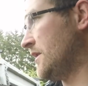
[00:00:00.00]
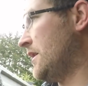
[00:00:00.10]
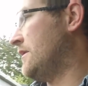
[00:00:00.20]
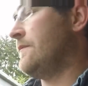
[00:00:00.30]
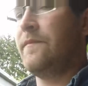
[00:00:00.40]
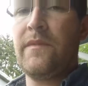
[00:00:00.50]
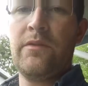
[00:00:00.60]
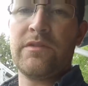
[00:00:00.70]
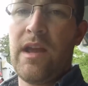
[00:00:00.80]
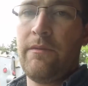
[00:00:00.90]
it
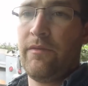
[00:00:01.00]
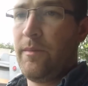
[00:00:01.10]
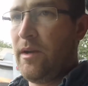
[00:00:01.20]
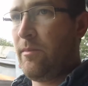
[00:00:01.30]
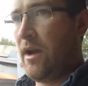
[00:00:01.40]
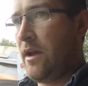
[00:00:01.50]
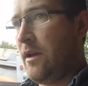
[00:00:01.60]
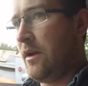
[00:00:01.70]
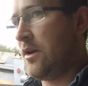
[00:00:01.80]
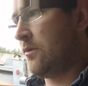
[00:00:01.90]
was time for me to buy an air